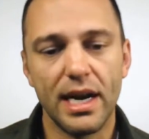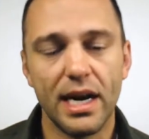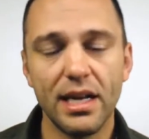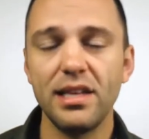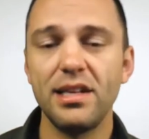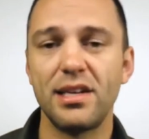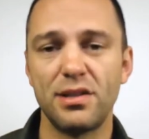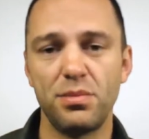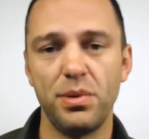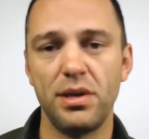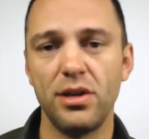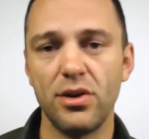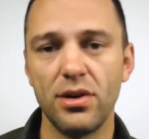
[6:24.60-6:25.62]
I think that's
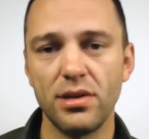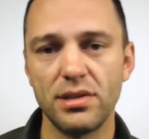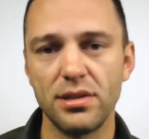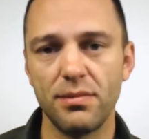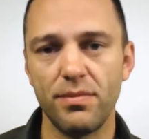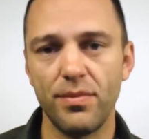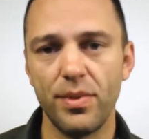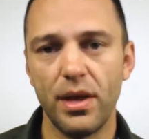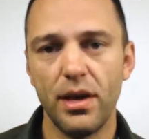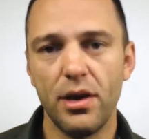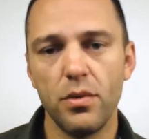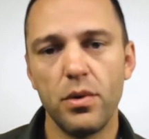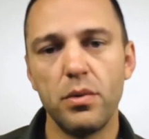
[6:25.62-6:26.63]
pretty awesome.
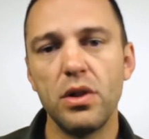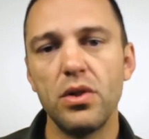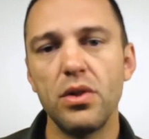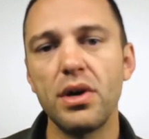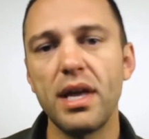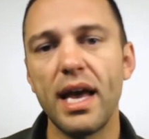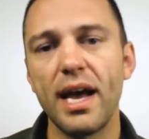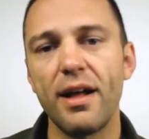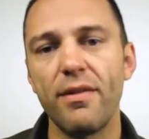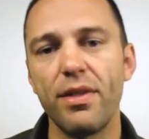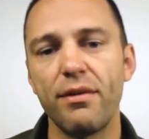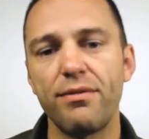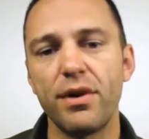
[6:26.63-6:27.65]
When we look
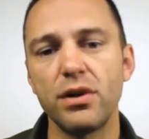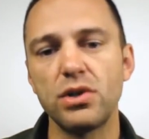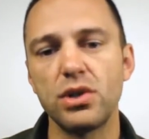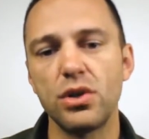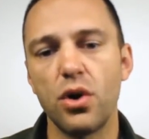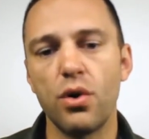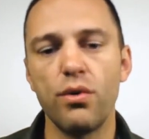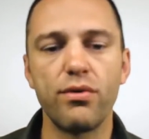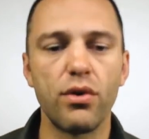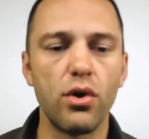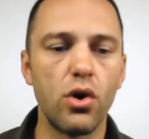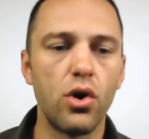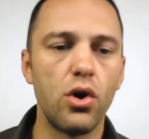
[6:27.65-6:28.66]
at the function
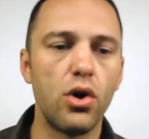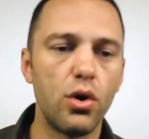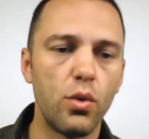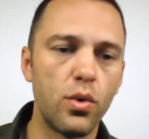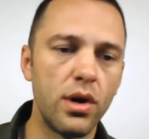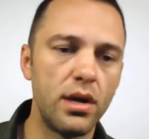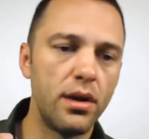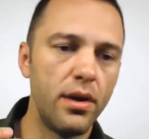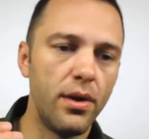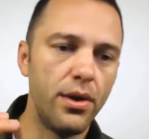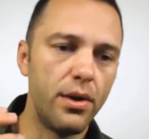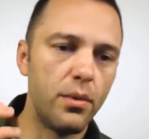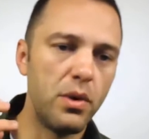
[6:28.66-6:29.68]
overall, what
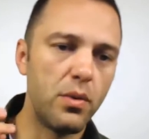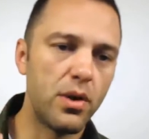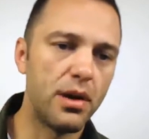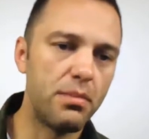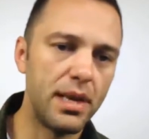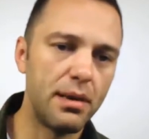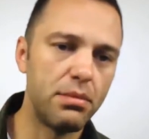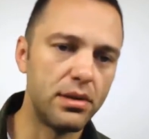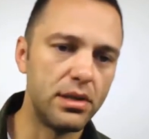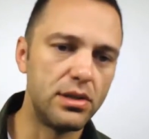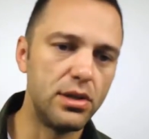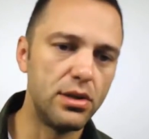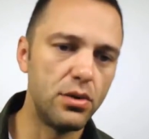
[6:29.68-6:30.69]
we want to be able to
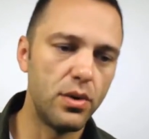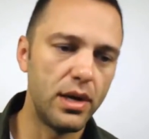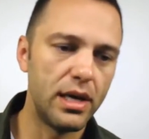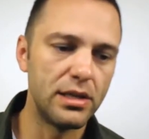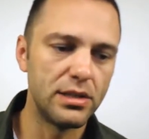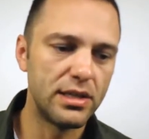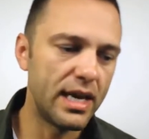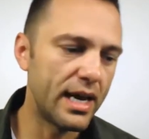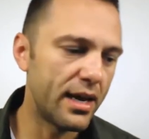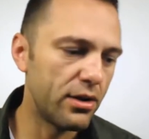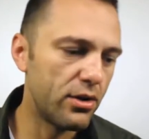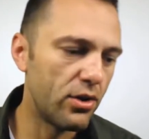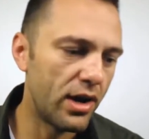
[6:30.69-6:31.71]
do is
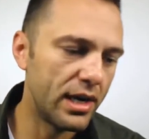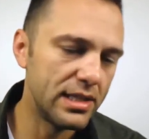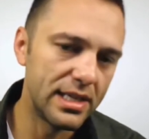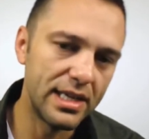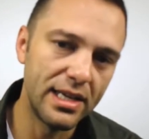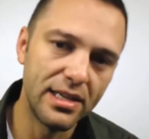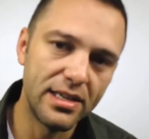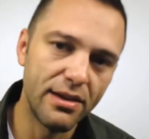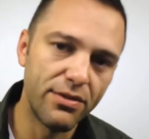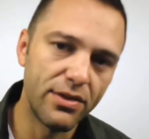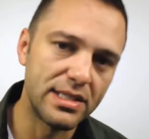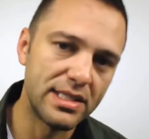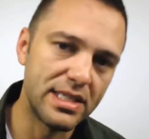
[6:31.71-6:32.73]
categorize it into
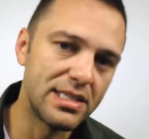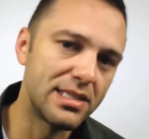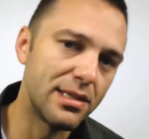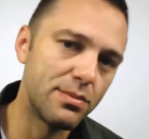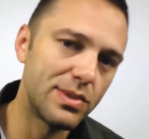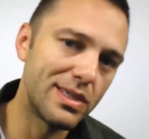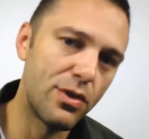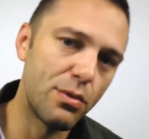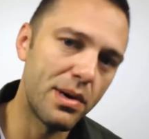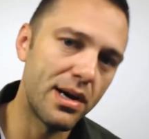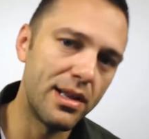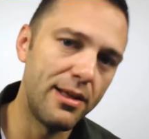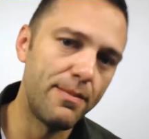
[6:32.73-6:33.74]
different systems of the
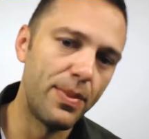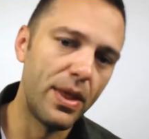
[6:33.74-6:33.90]
body.